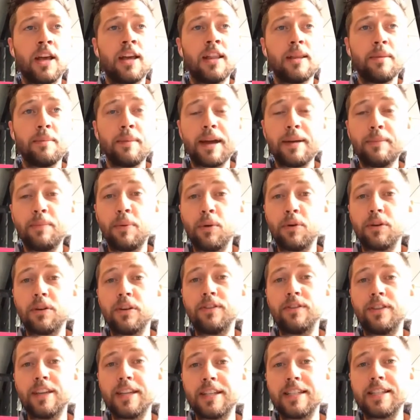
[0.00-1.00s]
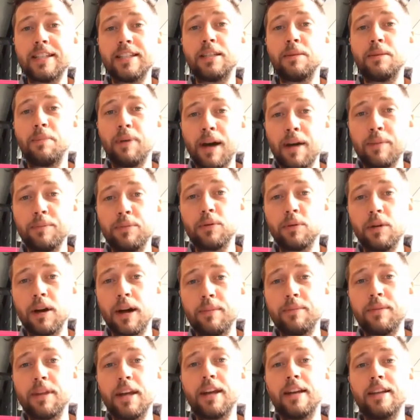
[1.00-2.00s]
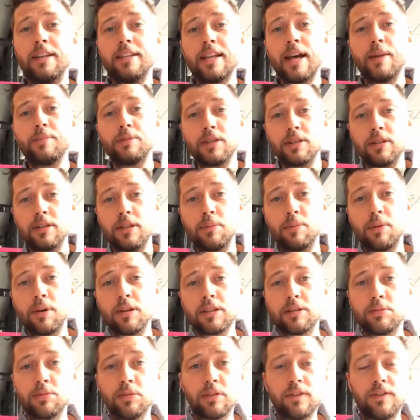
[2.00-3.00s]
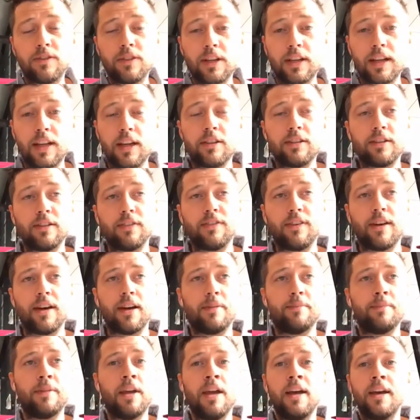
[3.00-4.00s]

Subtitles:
The main point of this is to pump you up that it is absolutely possible for you to get on your farm.